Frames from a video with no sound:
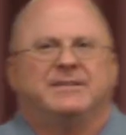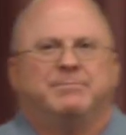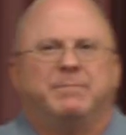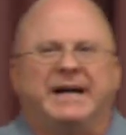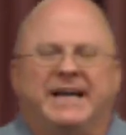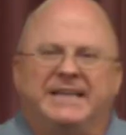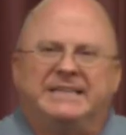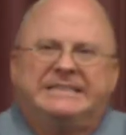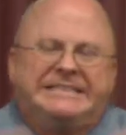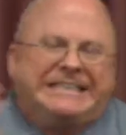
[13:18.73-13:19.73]

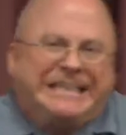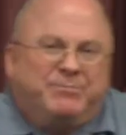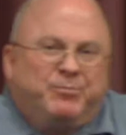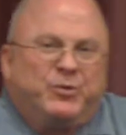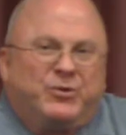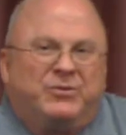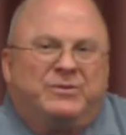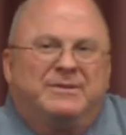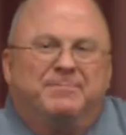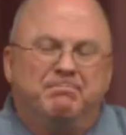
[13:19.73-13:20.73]
by
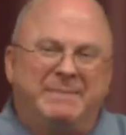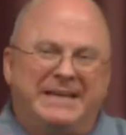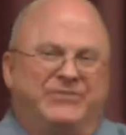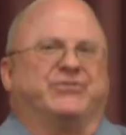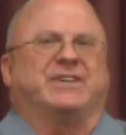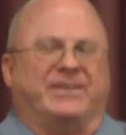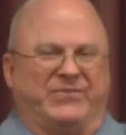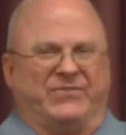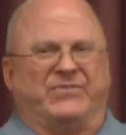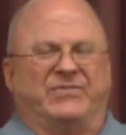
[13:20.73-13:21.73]
temporal
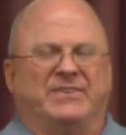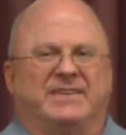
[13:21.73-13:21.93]
metrics,